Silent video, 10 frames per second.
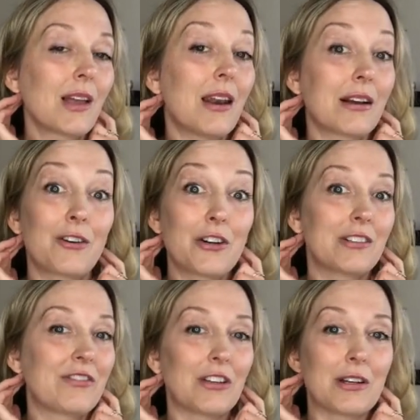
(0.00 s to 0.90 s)
And I can
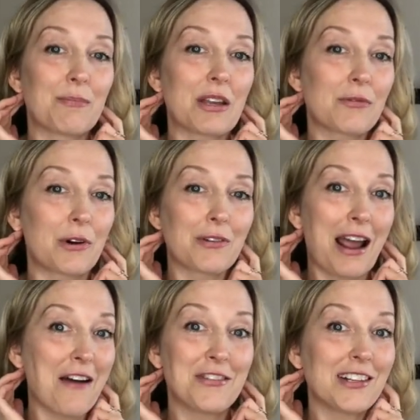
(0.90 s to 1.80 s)
already feel it in my throat.
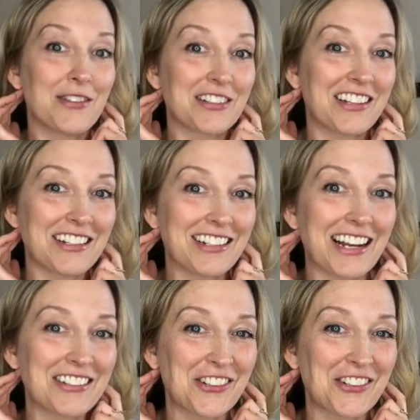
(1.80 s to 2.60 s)
I haven't done this yet today,